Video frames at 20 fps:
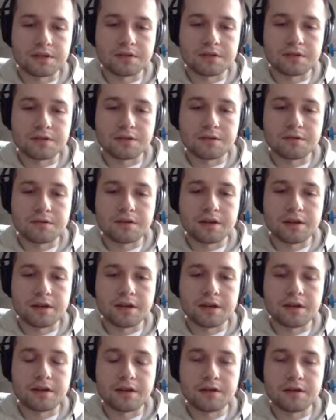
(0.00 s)
So
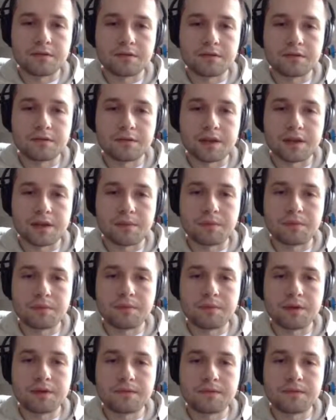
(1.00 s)
I type
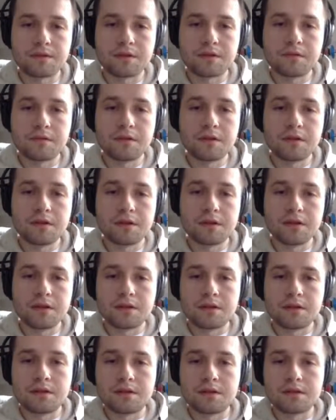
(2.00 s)
Bigflow
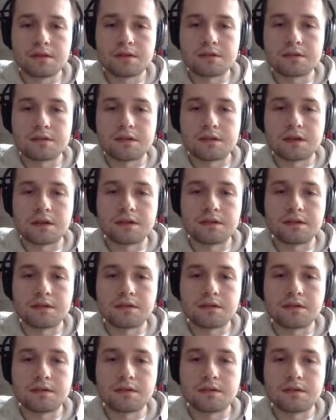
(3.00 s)

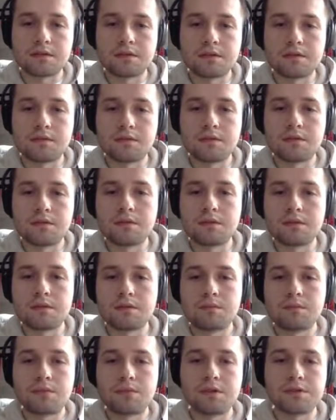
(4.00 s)
start
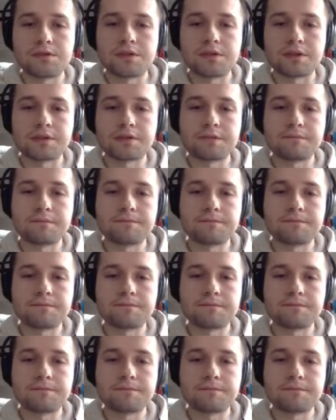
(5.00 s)
project.